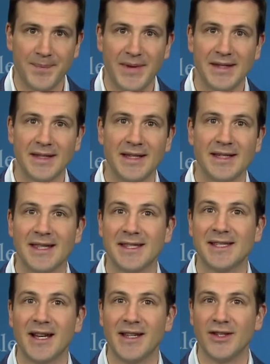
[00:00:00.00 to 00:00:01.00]
This is the
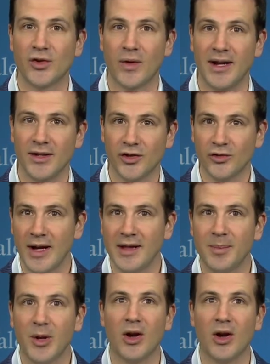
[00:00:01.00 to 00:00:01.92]
study's greatest strength, but